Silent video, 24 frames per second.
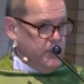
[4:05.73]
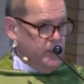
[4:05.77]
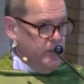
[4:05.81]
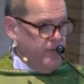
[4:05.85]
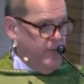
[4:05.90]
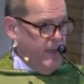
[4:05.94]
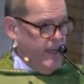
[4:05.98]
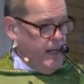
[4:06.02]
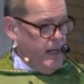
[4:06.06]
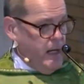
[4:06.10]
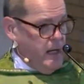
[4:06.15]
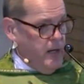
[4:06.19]

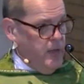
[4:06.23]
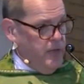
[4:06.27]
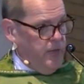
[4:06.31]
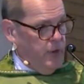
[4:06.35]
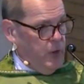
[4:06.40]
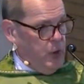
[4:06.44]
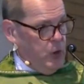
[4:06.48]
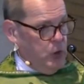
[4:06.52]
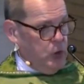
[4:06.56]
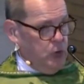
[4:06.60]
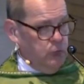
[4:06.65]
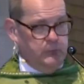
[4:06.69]
They are
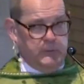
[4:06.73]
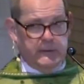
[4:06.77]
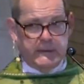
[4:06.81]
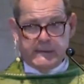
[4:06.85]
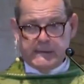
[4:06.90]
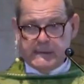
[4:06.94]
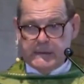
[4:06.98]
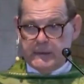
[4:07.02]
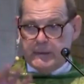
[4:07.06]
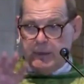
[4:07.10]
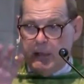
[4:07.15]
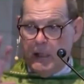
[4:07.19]
the
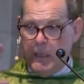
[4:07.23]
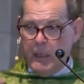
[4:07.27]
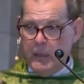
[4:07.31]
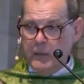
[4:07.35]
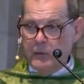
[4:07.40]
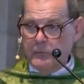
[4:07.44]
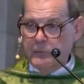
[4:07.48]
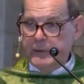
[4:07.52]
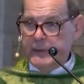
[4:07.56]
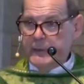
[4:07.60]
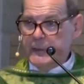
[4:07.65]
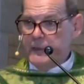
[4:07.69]
homeless, the
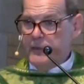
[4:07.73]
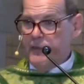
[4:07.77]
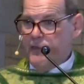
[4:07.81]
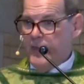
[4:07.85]
hungry,